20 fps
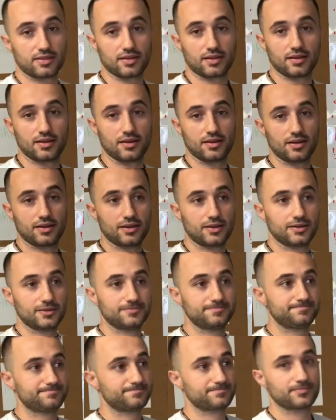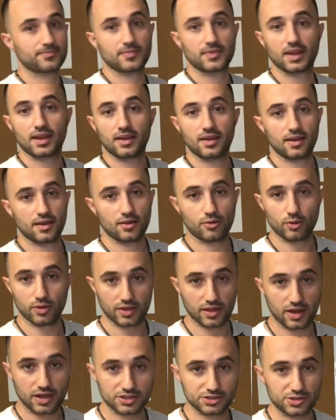
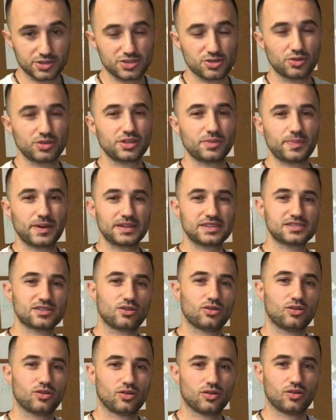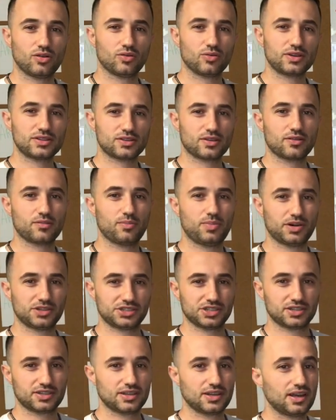100. So it depends always on the
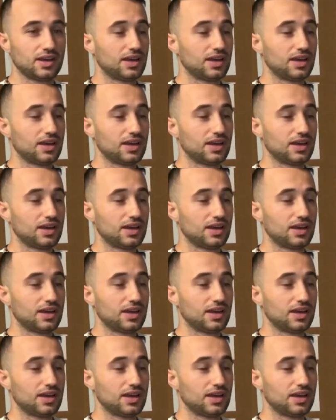budget.